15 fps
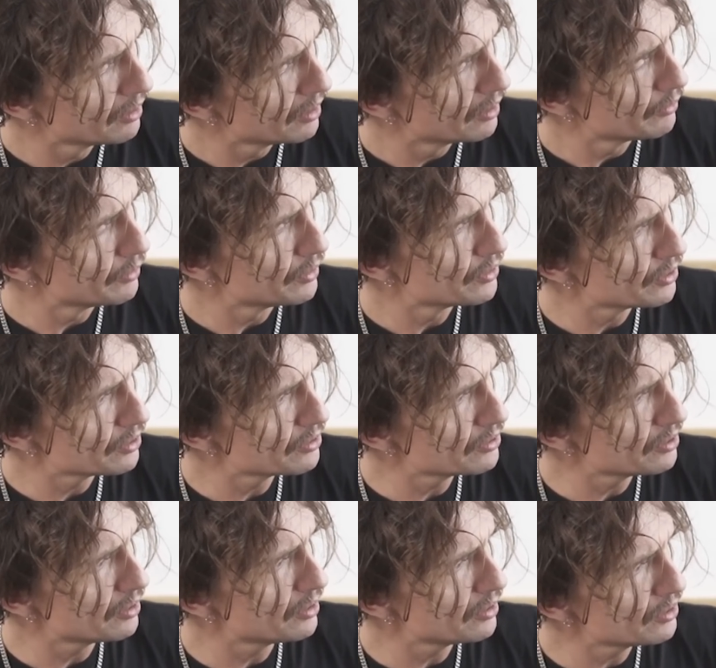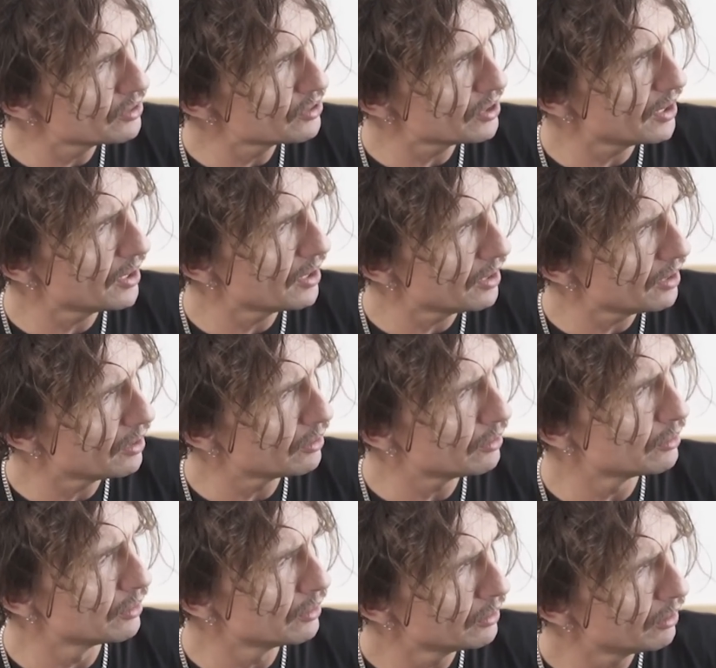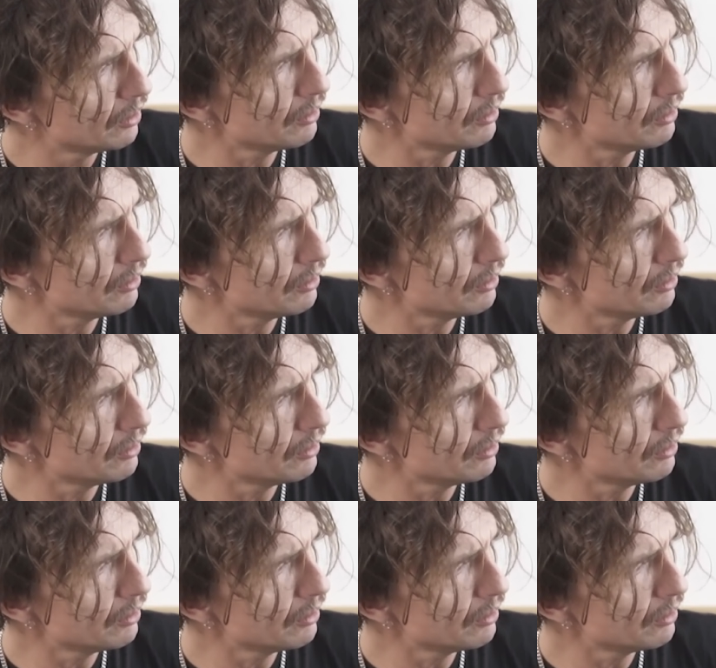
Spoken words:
with just a towel